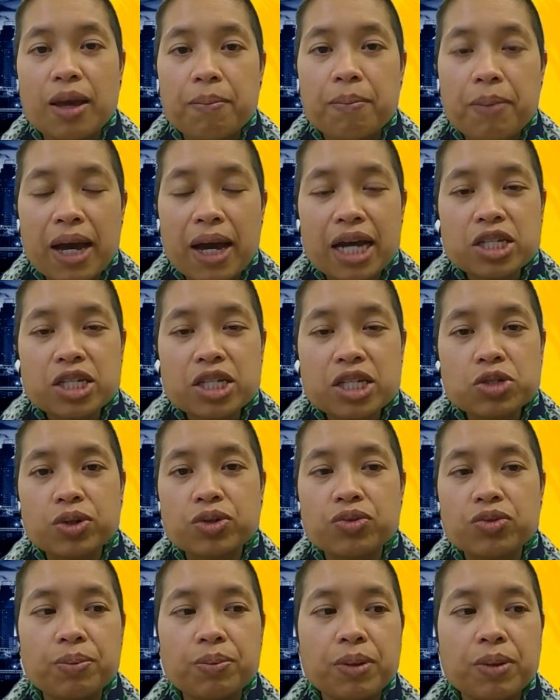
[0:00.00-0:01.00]

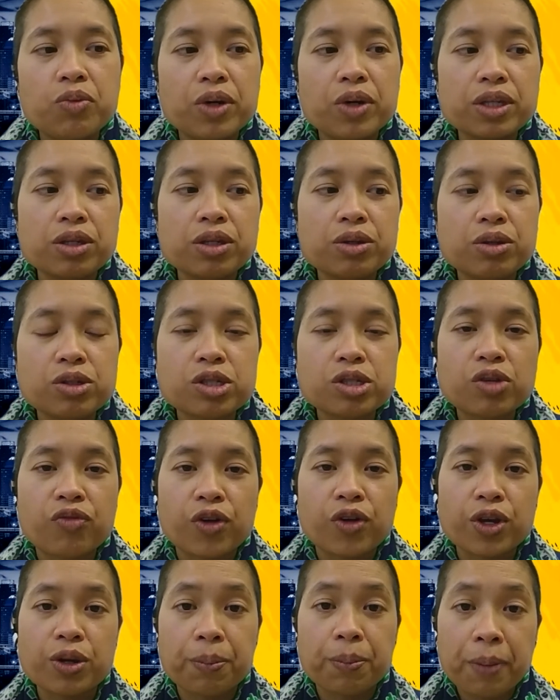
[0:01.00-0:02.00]
password will be what you use
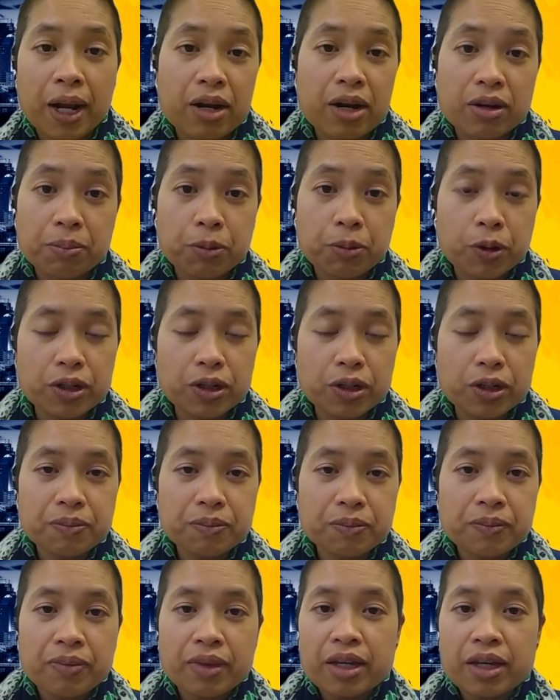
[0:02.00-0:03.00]
for your parent portal
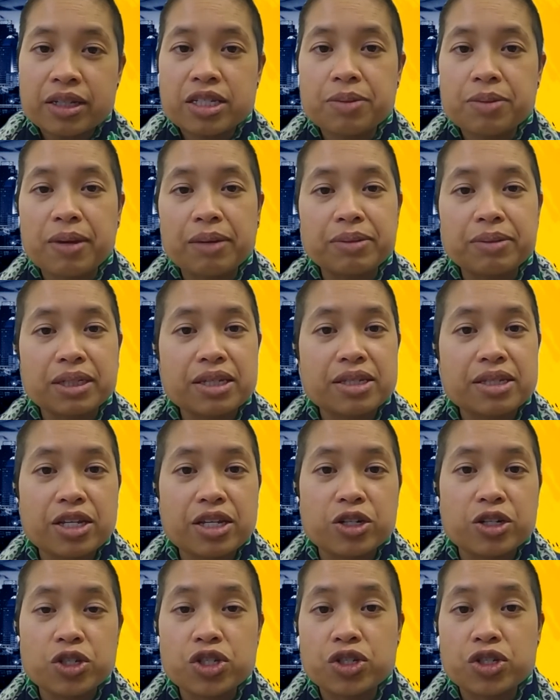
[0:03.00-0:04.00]
to be able to see
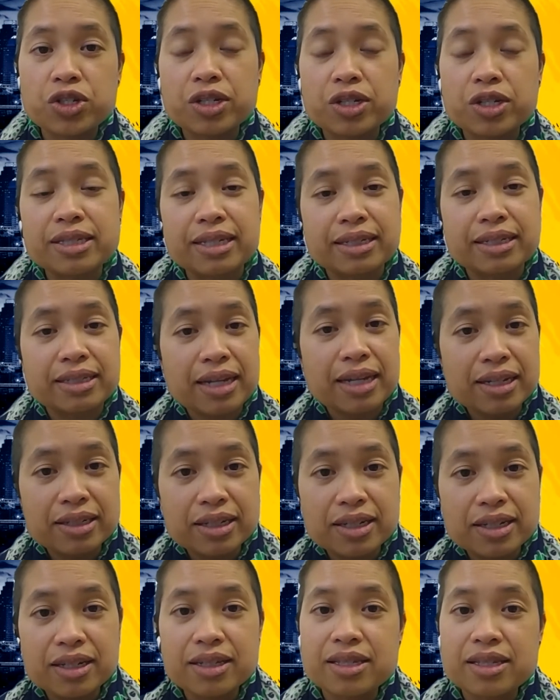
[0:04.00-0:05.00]
your students'
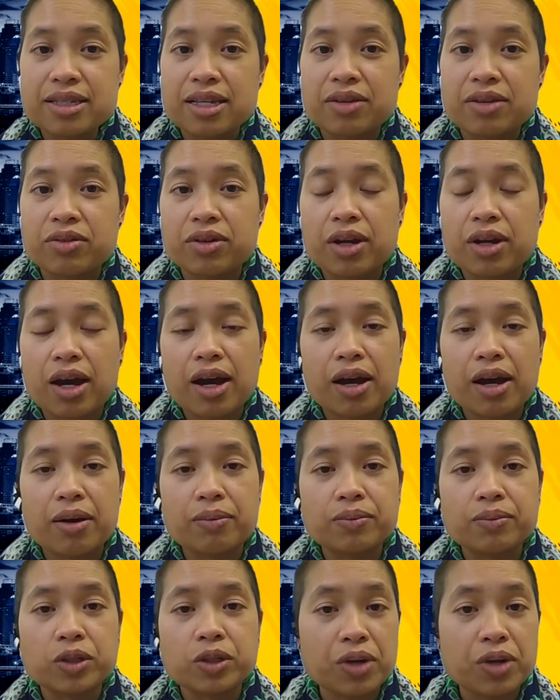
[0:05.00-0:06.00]
attendance and
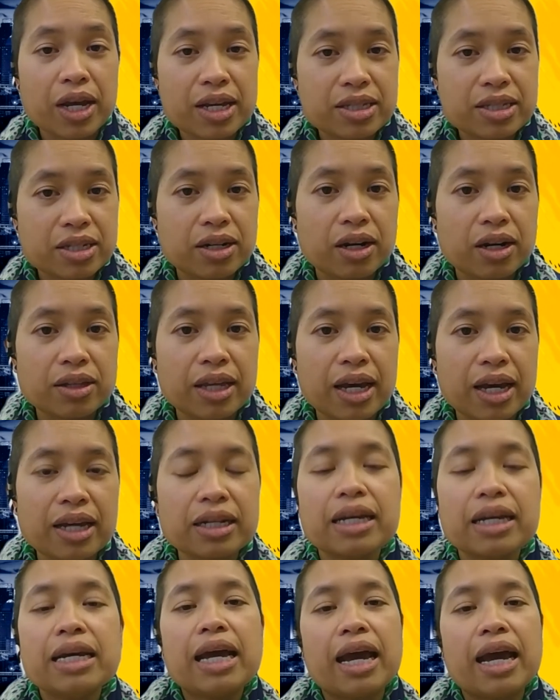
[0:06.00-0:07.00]
grades and all that.
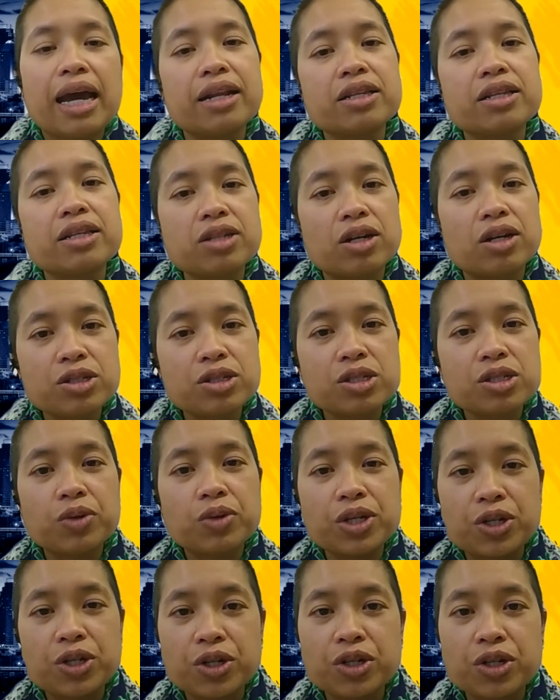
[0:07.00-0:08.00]
And it's also
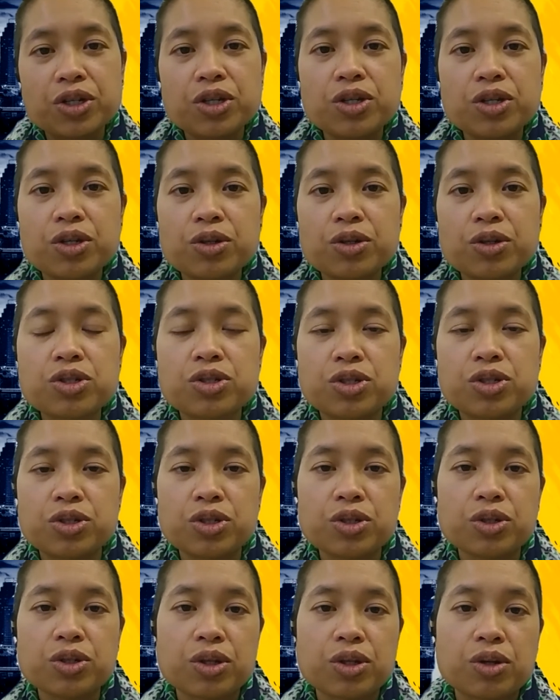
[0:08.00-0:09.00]
what you're going to use to
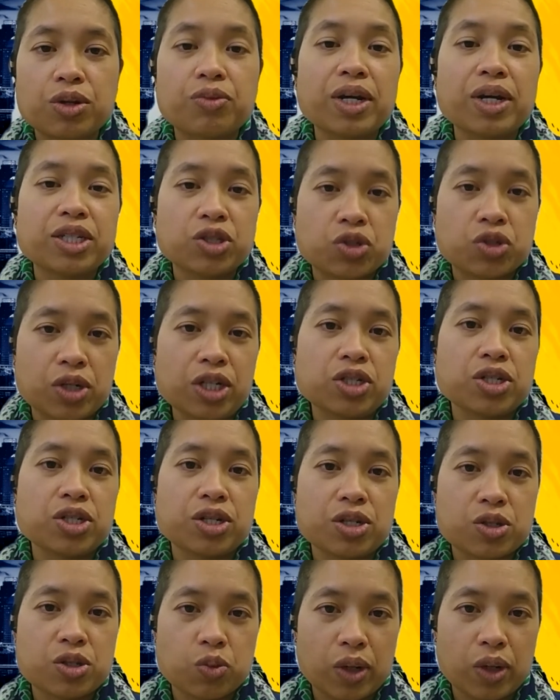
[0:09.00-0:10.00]
do the
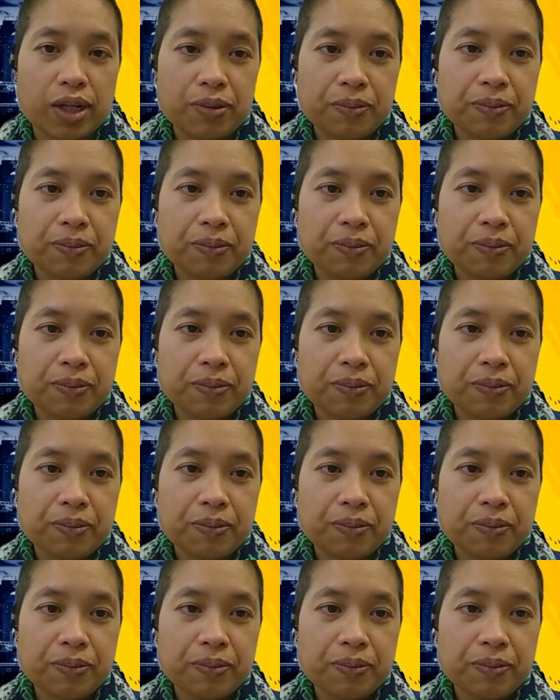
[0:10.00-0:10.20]
registration as well.